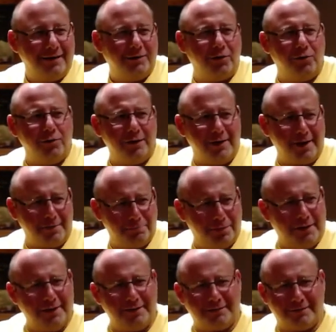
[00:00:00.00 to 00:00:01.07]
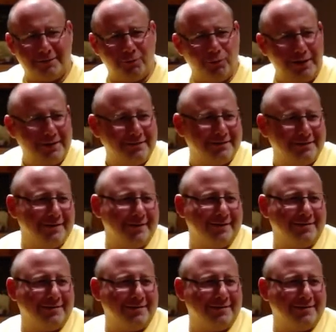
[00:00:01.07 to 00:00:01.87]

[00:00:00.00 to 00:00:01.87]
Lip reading: And Tony got pizza Wednesday,